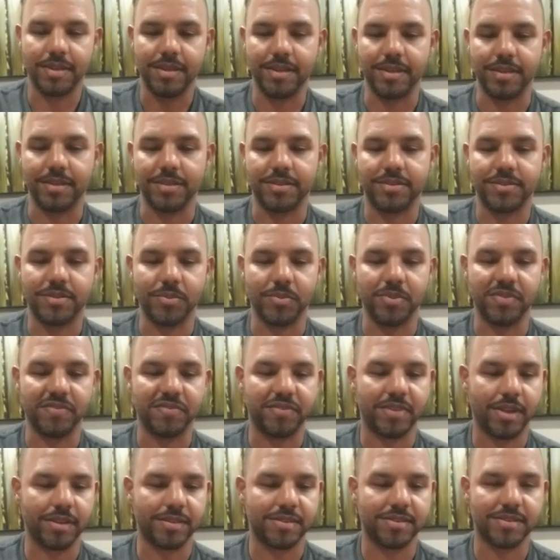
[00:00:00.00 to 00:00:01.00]
Okay, so
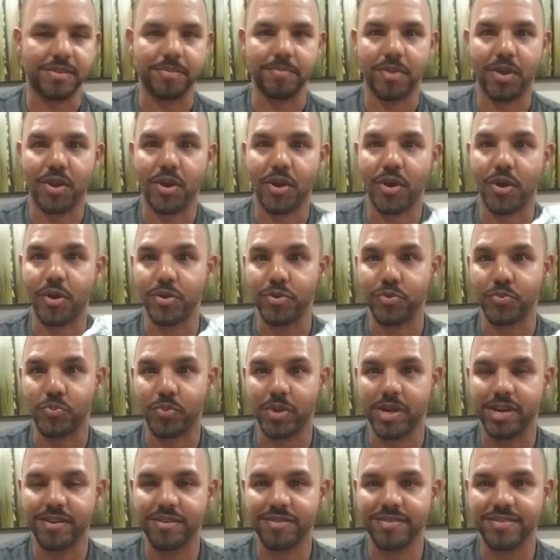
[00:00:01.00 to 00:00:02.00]
we've got some
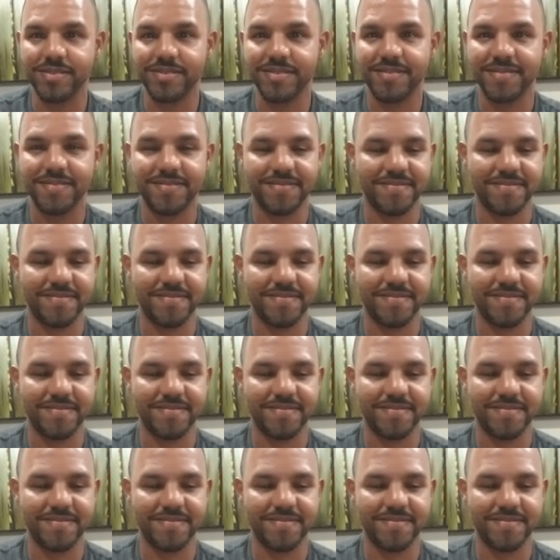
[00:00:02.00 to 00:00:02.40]
hardware.